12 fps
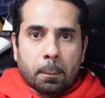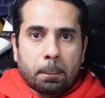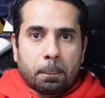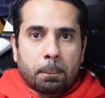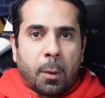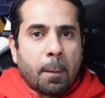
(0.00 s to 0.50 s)

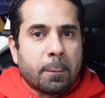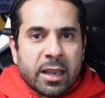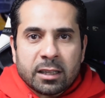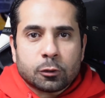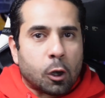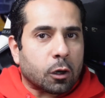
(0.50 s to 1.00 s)
But me
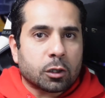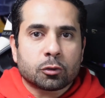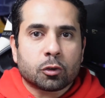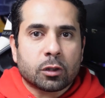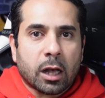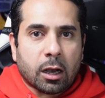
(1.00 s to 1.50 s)
talking to
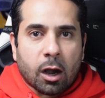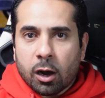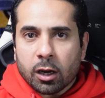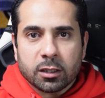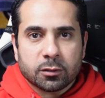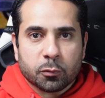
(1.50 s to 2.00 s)
the
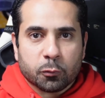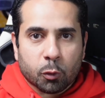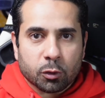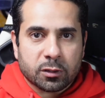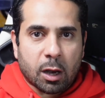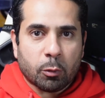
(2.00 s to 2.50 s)
guys, of course,
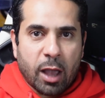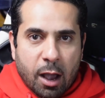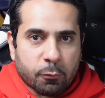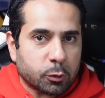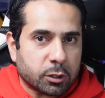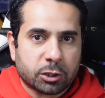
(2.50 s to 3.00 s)
that we have
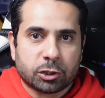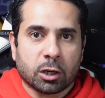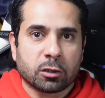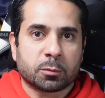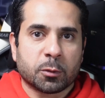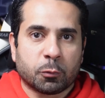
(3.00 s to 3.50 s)
on the channels
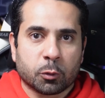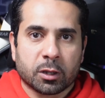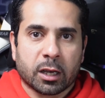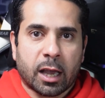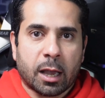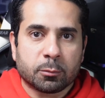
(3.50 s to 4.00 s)
before the
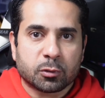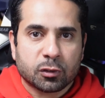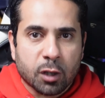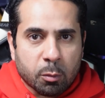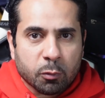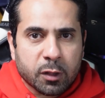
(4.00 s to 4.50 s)
game,
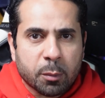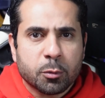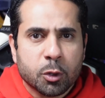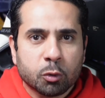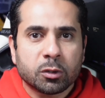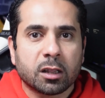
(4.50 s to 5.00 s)
some of them
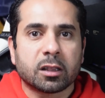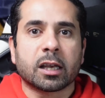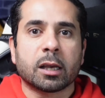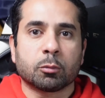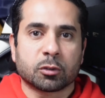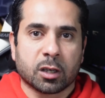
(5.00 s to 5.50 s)
knew that the game
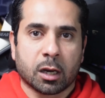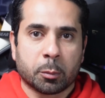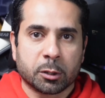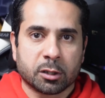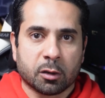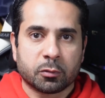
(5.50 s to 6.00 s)
was going to be
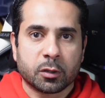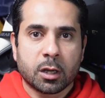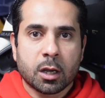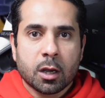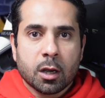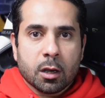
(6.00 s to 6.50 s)
tough.
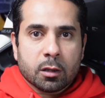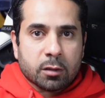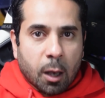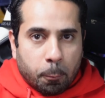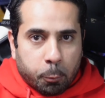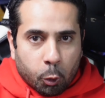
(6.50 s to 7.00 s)

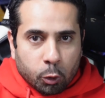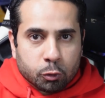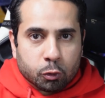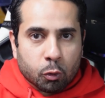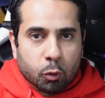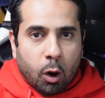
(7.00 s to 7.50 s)
That
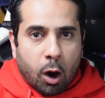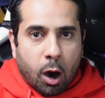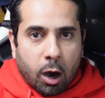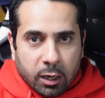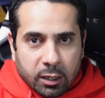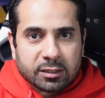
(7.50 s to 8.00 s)
Porto
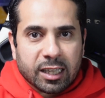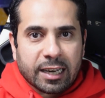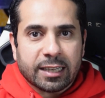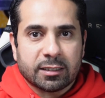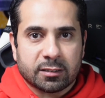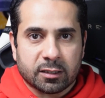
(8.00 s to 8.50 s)
aren't an
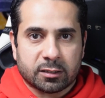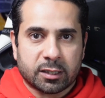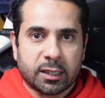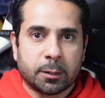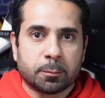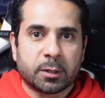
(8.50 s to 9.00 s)
easy
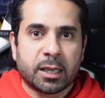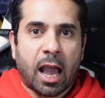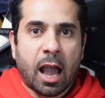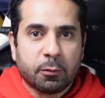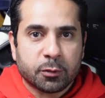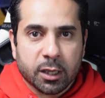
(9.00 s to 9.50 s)
team. They
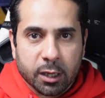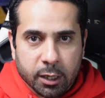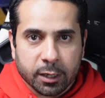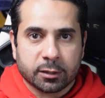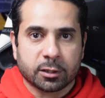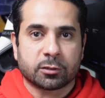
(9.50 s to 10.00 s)
have their
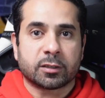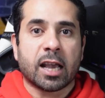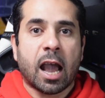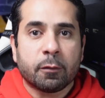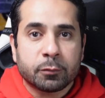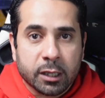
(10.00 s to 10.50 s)
heritage. They
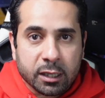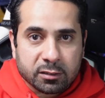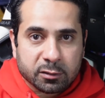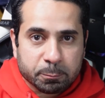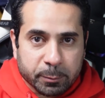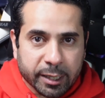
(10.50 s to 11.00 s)
have their
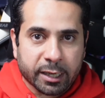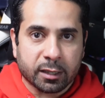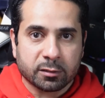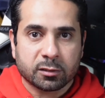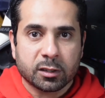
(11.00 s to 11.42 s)
experience